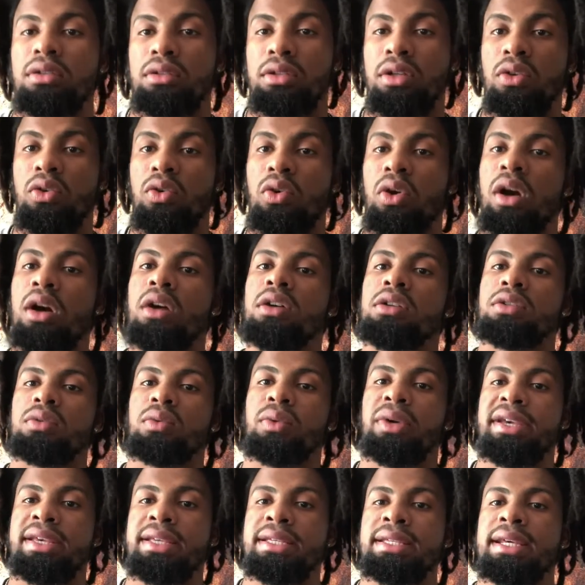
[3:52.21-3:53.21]

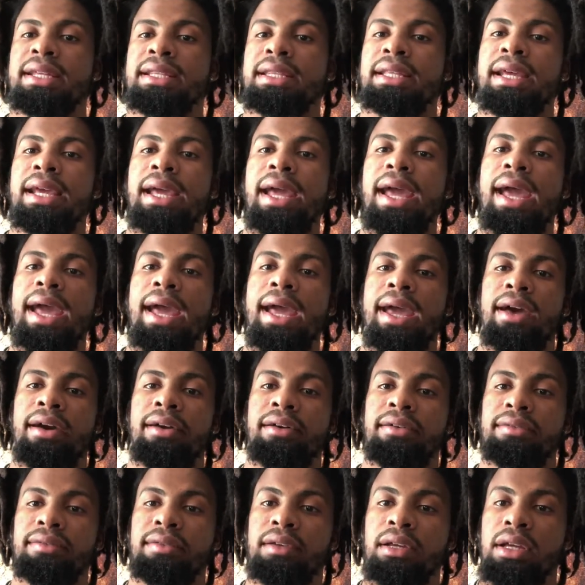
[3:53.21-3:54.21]
crossways that they
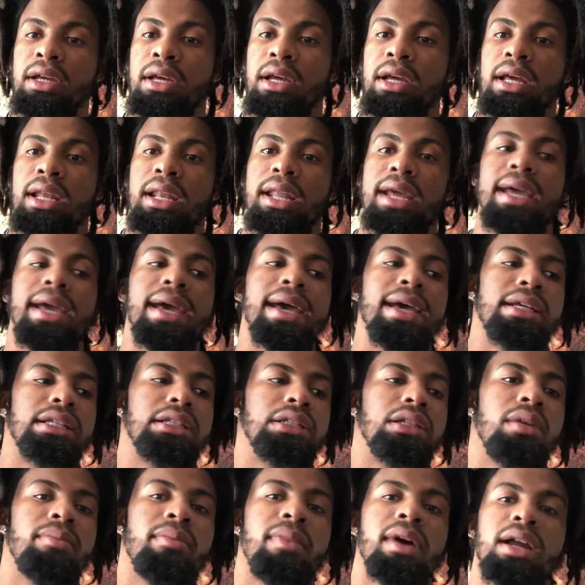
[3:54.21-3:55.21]
had
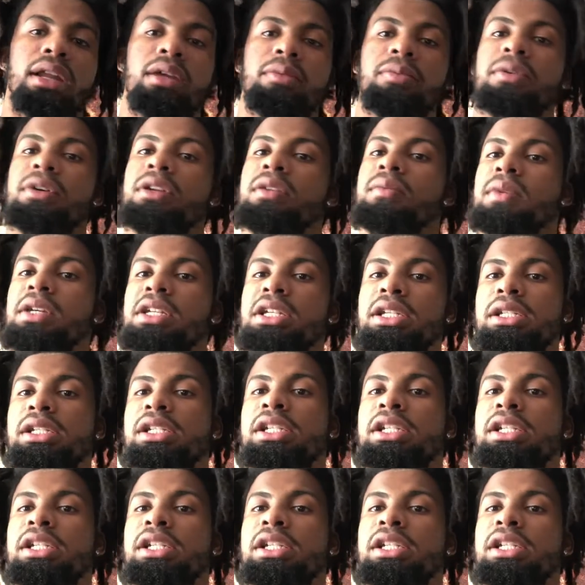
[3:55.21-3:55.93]
somebody pretty much